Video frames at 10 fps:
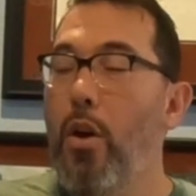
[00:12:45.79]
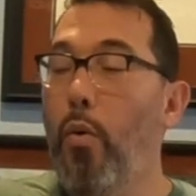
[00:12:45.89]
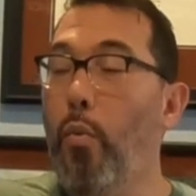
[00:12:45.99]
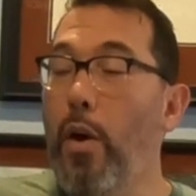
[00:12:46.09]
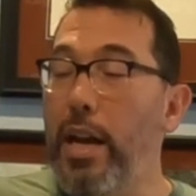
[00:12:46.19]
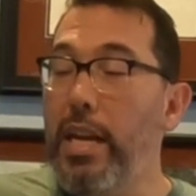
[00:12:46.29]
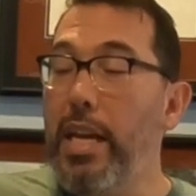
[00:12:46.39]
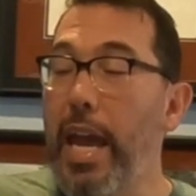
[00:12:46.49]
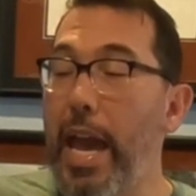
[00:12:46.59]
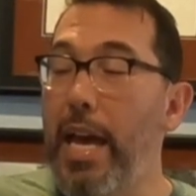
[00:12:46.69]
1
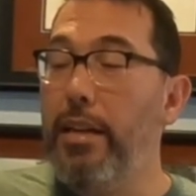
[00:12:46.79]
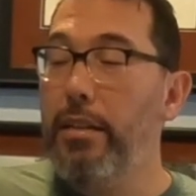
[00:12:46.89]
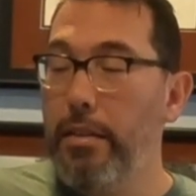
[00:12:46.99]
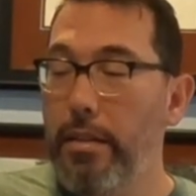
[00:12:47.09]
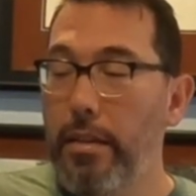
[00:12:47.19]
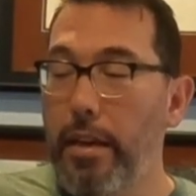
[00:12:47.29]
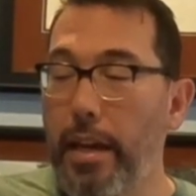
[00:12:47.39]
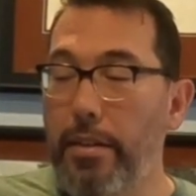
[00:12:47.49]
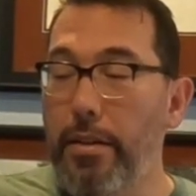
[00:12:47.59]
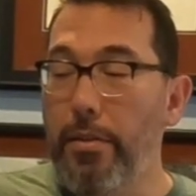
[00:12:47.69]
E and
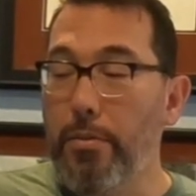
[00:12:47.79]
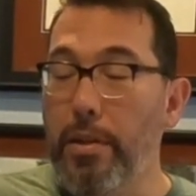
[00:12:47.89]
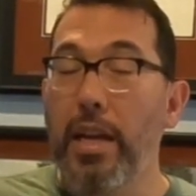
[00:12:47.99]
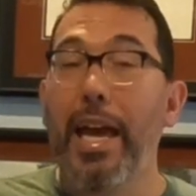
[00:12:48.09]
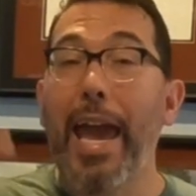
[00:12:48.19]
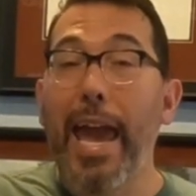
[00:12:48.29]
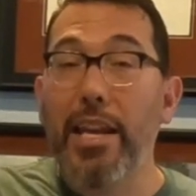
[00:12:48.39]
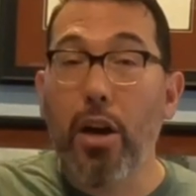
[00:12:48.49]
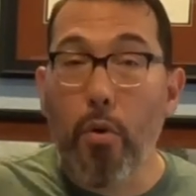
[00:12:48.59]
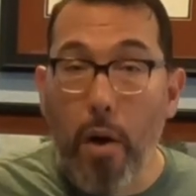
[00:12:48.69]
3,
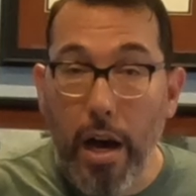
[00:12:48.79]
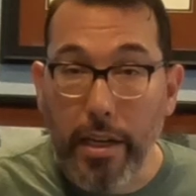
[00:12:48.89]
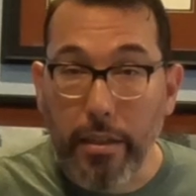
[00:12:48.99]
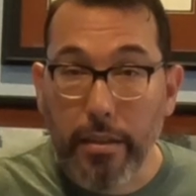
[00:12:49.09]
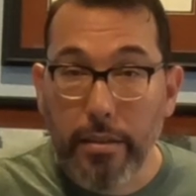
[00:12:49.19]
and 1.